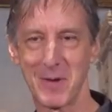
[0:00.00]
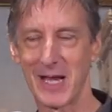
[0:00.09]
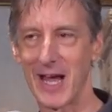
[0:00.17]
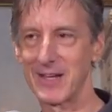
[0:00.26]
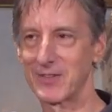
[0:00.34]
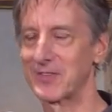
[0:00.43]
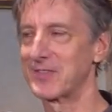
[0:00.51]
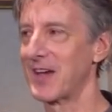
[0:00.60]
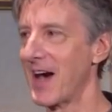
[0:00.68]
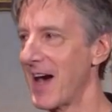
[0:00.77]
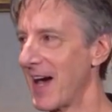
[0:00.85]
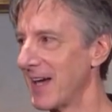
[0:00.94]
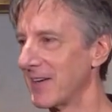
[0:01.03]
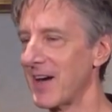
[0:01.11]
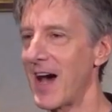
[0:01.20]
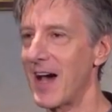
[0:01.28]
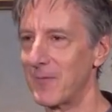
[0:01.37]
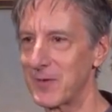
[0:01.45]
but
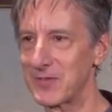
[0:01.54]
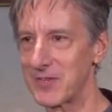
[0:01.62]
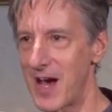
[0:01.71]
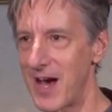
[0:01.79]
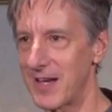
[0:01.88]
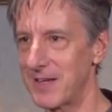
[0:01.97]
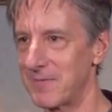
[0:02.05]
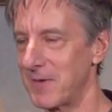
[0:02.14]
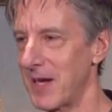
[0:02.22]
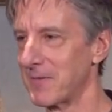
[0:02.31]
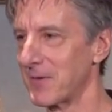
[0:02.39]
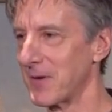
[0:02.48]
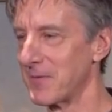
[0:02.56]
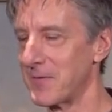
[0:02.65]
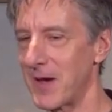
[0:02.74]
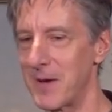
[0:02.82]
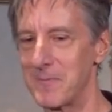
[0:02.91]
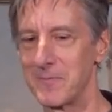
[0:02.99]
I was not in favor of
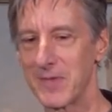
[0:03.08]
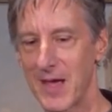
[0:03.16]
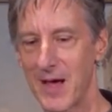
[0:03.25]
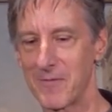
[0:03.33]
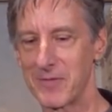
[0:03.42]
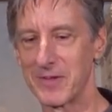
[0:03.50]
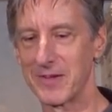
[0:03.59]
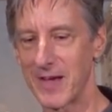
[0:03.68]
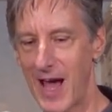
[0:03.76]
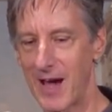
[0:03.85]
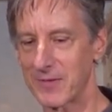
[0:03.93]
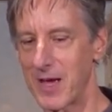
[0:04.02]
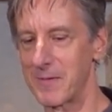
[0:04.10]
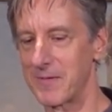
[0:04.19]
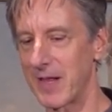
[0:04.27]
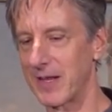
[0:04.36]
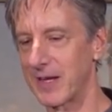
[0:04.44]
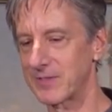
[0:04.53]
the outcome of
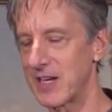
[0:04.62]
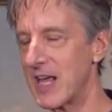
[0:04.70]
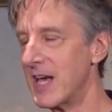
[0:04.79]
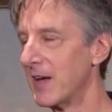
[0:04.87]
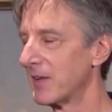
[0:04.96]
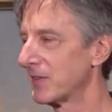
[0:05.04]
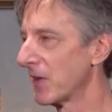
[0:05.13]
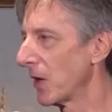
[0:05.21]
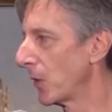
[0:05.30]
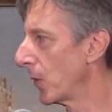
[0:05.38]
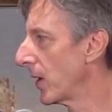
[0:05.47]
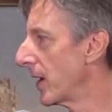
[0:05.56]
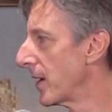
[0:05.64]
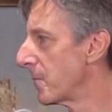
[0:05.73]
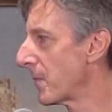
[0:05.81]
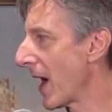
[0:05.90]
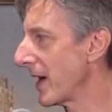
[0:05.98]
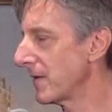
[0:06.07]
the election. So
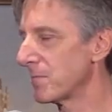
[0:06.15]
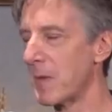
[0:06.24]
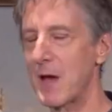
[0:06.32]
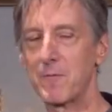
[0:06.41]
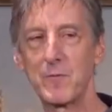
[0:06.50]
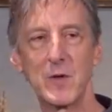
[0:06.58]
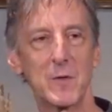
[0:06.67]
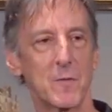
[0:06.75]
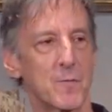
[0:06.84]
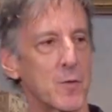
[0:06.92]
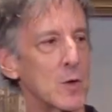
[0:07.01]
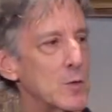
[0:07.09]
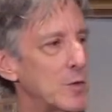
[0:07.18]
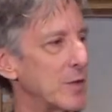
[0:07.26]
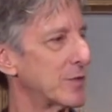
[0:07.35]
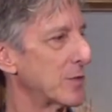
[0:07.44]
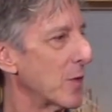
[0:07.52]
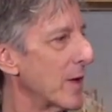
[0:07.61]
my first few
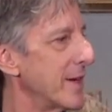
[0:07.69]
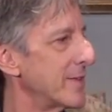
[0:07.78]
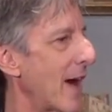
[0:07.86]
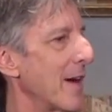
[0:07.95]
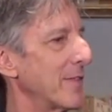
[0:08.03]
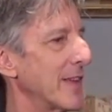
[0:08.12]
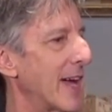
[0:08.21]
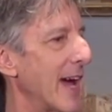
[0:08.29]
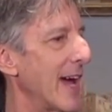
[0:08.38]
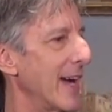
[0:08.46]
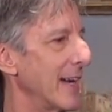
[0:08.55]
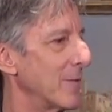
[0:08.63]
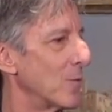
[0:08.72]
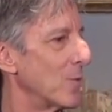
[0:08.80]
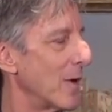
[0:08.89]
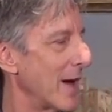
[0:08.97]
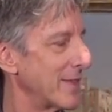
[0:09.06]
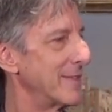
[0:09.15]
stories out the
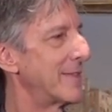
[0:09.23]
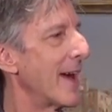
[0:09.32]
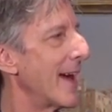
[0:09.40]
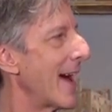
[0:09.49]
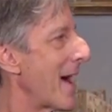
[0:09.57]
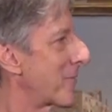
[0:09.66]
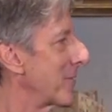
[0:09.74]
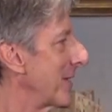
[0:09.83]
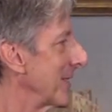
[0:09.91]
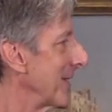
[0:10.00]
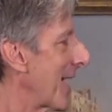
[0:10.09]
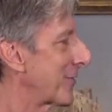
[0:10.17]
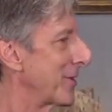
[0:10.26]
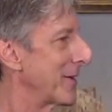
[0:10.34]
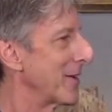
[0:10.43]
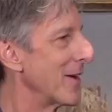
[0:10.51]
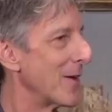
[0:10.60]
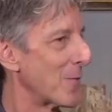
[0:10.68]
gate, like the day after the
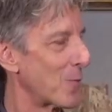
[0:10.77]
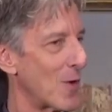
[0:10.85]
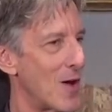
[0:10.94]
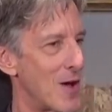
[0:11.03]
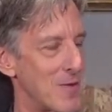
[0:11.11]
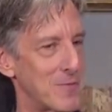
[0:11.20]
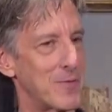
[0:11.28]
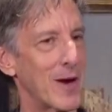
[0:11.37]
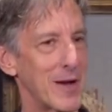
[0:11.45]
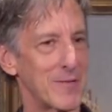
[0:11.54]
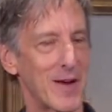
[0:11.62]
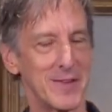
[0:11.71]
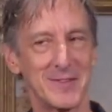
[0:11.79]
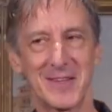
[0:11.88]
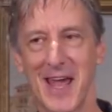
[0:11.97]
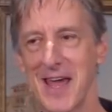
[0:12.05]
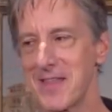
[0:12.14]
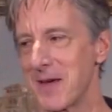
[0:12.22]
election, were all very, very
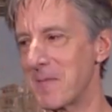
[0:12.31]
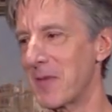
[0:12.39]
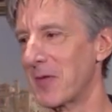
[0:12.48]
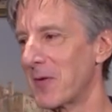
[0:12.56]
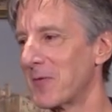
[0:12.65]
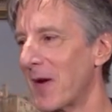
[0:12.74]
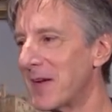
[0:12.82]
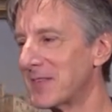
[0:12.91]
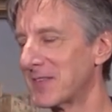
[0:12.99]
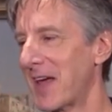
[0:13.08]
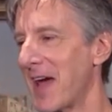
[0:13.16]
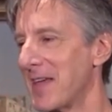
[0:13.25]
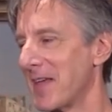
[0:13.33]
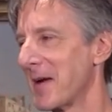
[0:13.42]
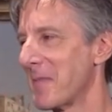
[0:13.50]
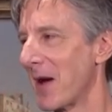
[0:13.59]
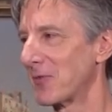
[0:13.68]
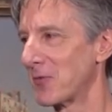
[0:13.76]
scathing, but they were very scathing
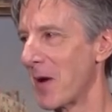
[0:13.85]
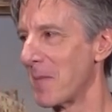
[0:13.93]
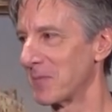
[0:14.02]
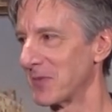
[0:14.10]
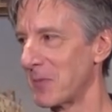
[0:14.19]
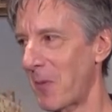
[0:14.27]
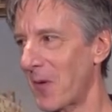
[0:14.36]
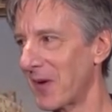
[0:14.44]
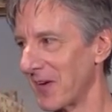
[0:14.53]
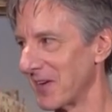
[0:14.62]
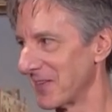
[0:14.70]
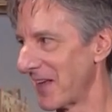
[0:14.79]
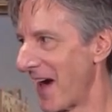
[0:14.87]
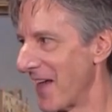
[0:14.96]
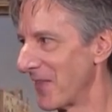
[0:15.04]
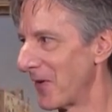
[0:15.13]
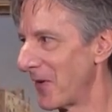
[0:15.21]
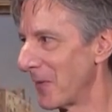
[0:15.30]
about Trump supporters
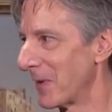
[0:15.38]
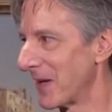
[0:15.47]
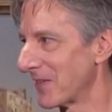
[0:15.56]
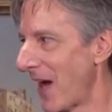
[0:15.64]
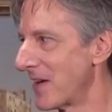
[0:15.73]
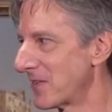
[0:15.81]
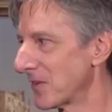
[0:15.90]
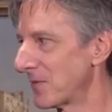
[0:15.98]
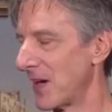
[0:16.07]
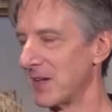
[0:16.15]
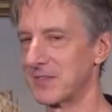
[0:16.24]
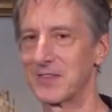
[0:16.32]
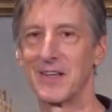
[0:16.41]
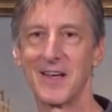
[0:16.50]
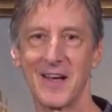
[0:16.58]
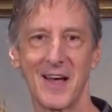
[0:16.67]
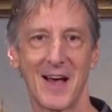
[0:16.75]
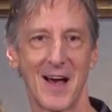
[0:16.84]
on the whole, because I just felt,
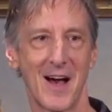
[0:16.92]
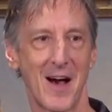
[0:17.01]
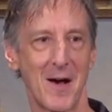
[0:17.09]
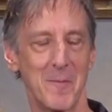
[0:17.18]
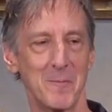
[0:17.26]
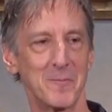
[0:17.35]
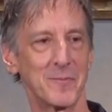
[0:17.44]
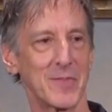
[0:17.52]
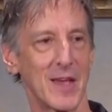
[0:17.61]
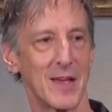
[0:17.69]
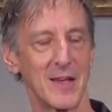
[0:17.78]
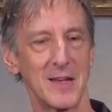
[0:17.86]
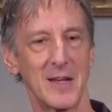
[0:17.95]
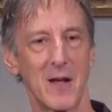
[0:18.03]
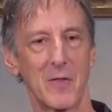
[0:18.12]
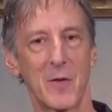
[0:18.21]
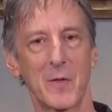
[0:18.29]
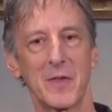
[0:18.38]

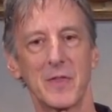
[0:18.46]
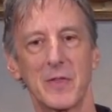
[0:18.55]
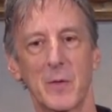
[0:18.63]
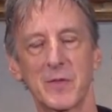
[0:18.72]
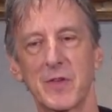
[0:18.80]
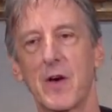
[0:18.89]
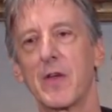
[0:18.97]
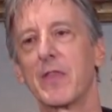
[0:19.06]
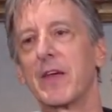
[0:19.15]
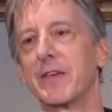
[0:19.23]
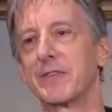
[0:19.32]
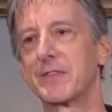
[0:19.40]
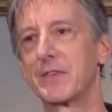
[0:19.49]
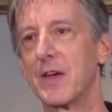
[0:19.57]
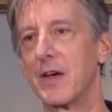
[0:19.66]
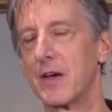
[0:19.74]
there was all this